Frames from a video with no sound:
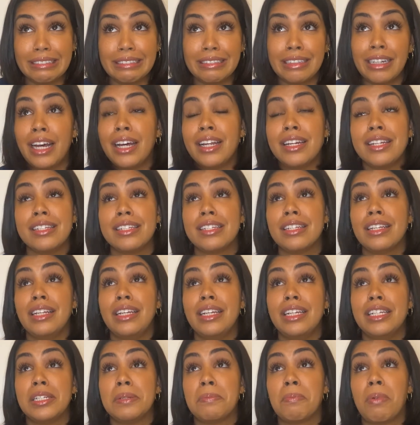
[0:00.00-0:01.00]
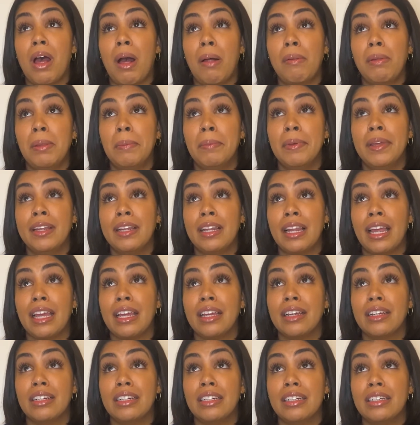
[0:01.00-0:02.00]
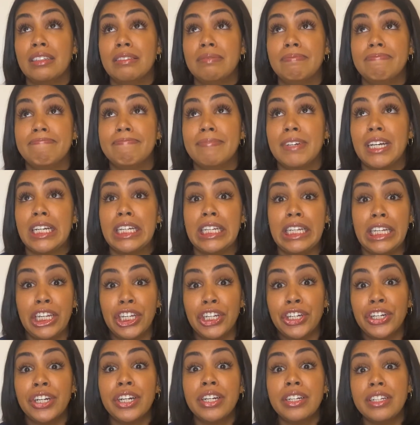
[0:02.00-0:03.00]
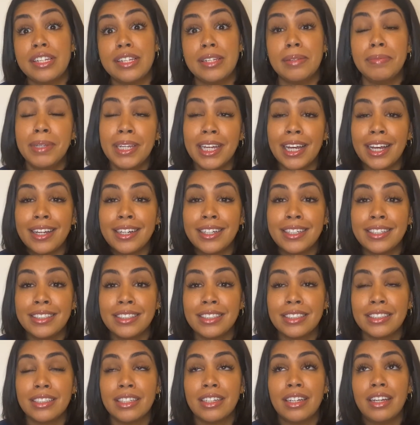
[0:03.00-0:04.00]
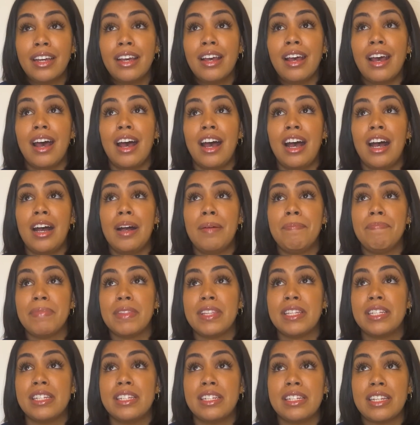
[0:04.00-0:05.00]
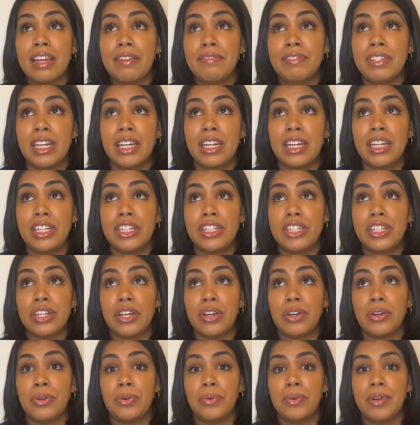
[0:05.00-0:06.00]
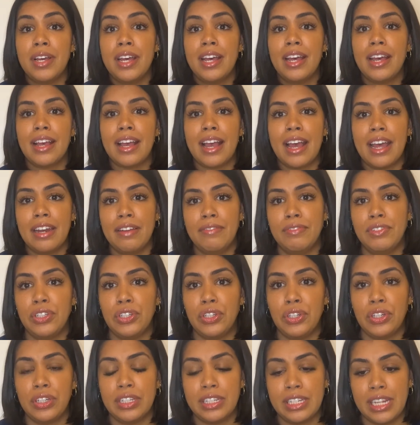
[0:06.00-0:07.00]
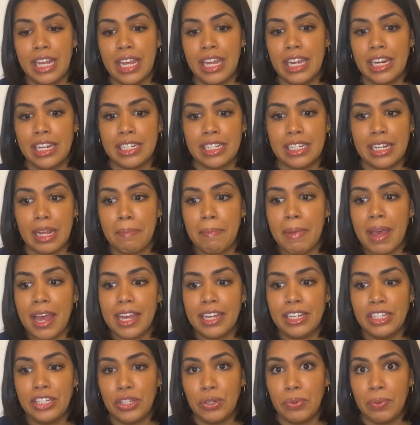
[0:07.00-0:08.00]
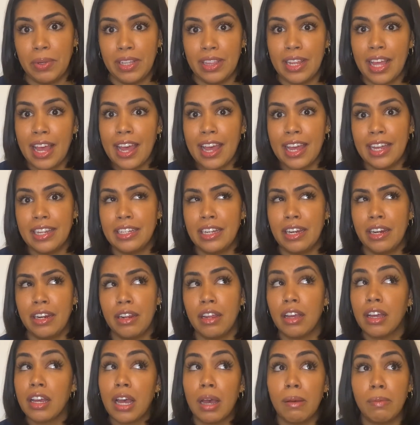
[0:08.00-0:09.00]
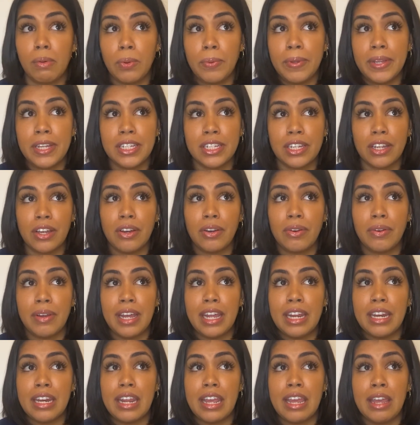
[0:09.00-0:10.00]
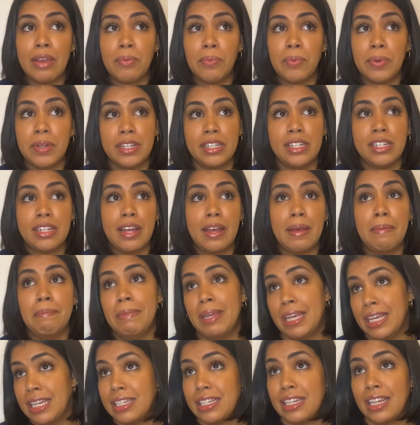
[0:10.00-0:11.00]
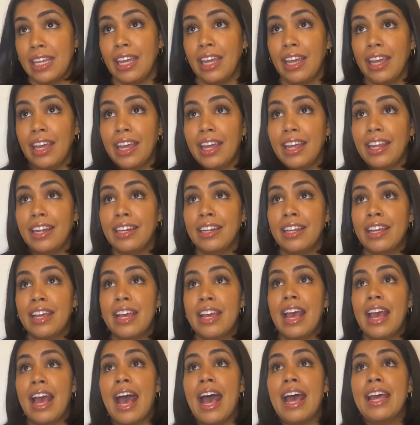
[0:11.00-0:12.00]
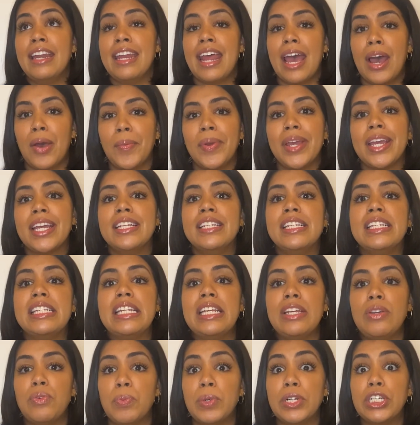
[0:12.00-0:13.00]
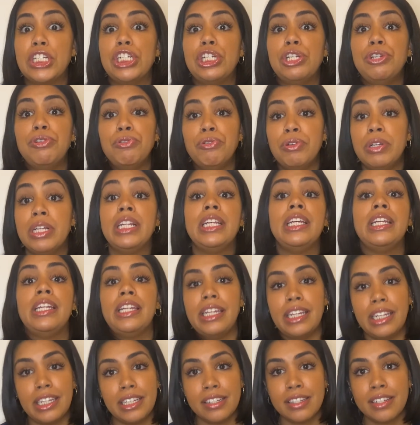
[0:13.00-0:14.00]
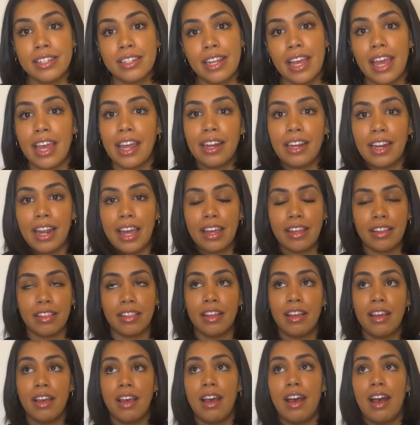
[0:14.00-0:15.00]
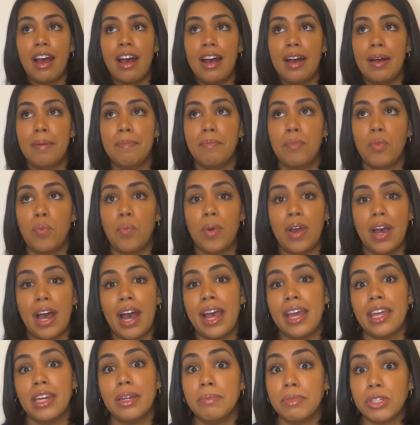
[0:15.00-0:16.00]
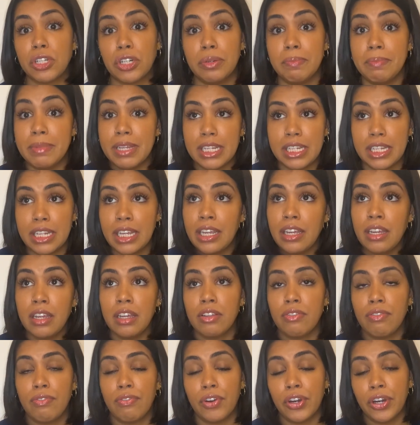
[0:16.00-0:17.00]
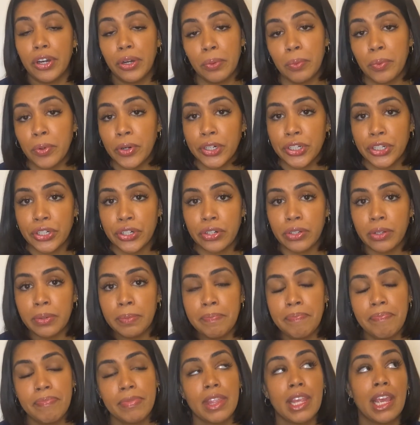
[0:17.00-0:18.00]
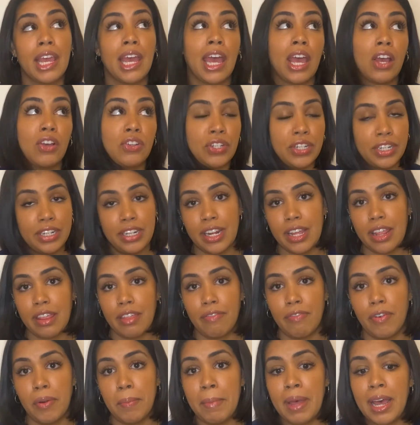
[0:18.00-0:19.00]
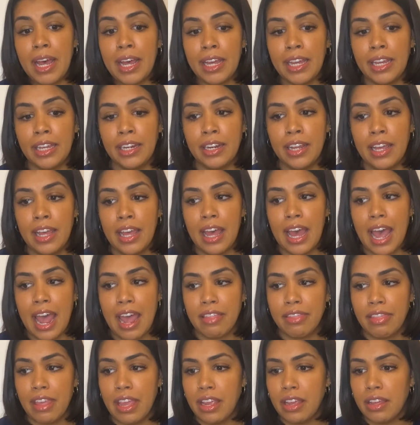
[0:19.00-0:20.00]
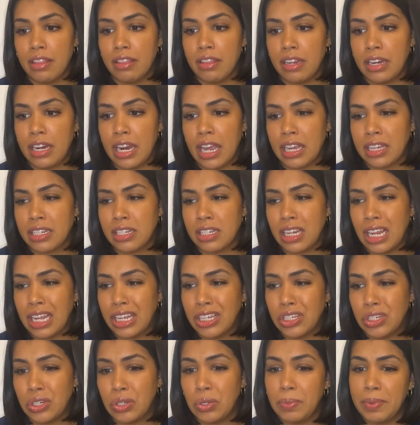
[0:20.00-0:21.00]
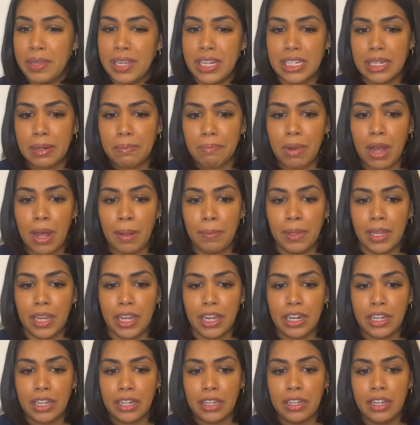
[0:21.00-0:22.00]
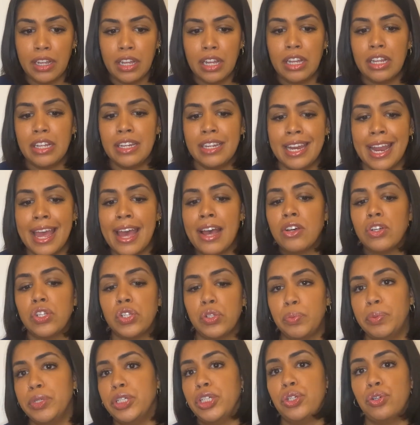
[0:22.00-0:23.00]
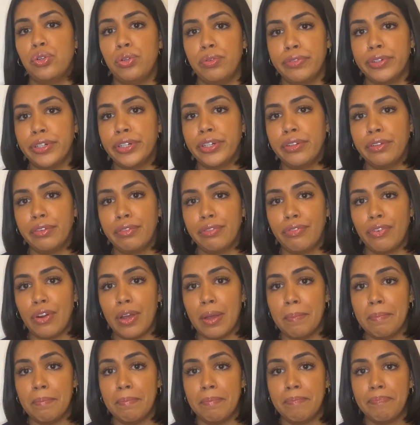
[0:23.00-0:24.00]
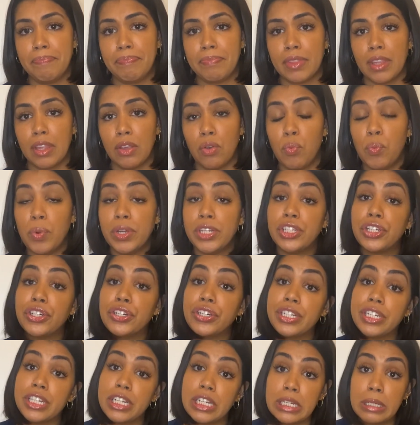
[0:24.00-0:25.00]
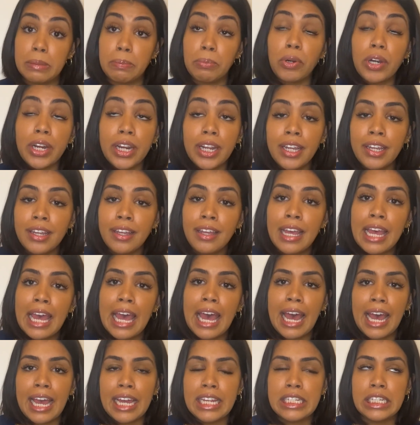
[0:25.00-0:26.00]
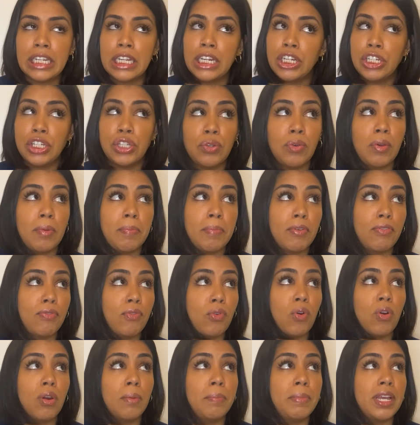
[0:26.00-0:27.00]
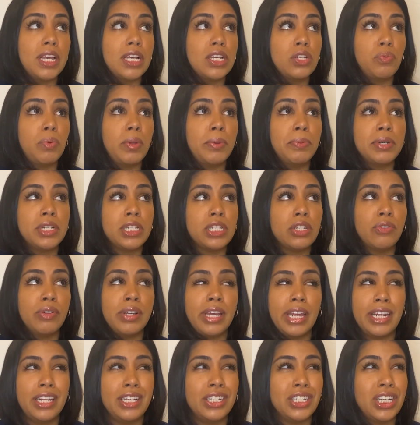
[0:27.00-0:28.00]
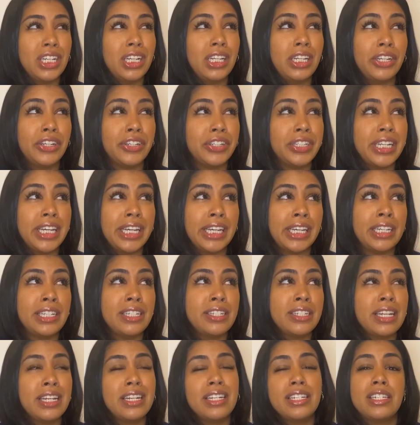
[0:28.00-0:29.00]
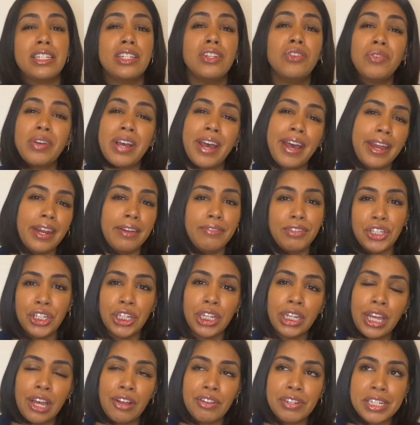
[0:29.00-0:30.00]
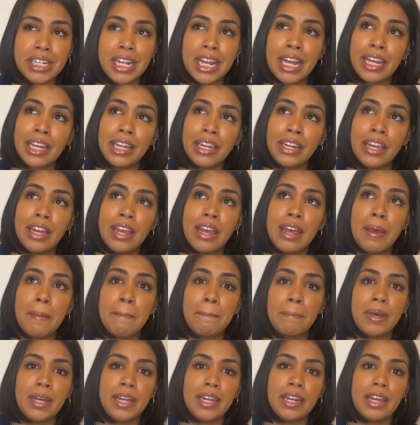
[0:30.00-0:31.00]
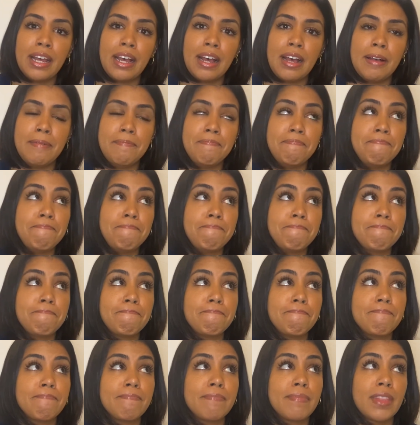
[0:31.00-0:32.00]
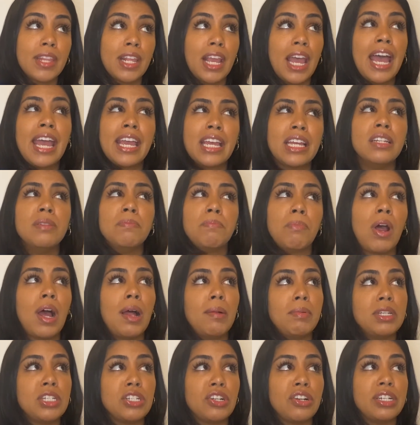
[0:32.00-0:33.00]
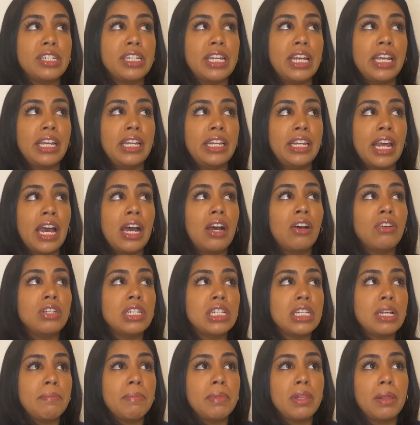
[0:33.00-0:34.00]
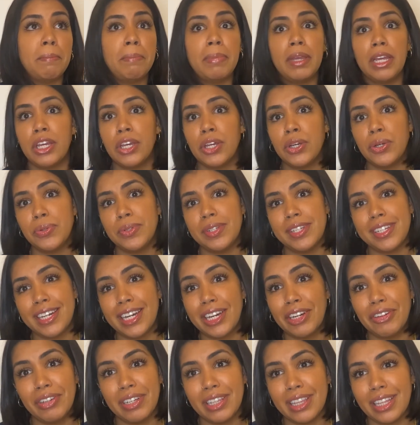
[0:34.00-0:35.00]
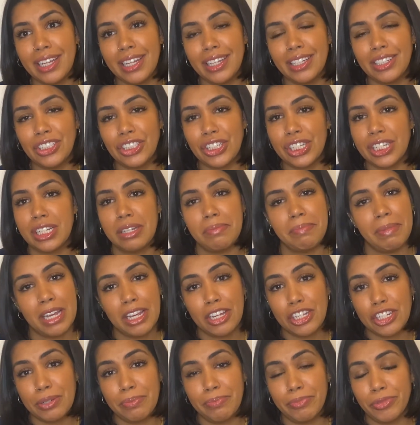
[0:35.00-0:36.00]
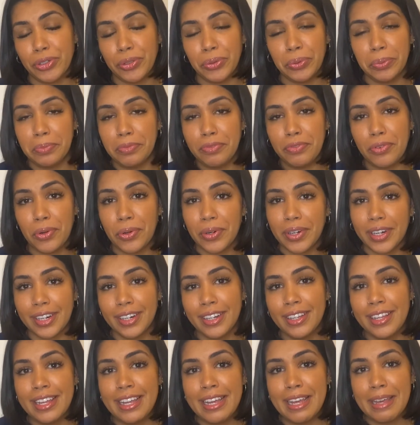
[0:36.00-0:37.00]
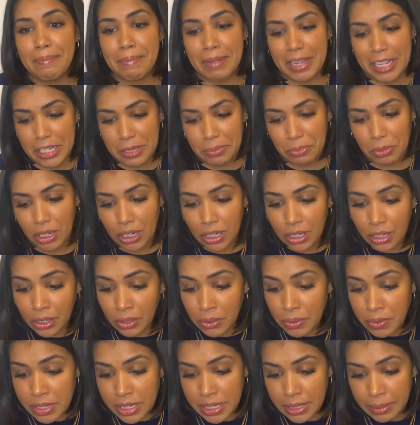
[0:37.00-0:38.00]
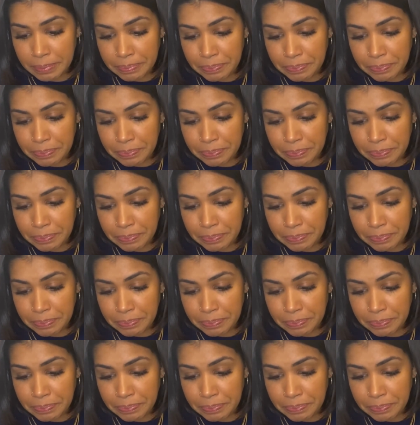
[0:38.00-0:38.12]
Honestly, it's probably been like a year, to be honest, since I've done it. So kind of taking a step back and doing that. I did it a couple weeks ago and it was amazing, and now I can see what she really needs and like what items are missing for her wardrobe. I also did that for mine. I think in the next like 2 weeks I'm probably gonna now switch over from winter to spring. I didn't it before because we were still getting chillier days, and it's still kind of chilly outside, but I can probably start taking down some of the big coats and everything just to make some room for my spring clothes.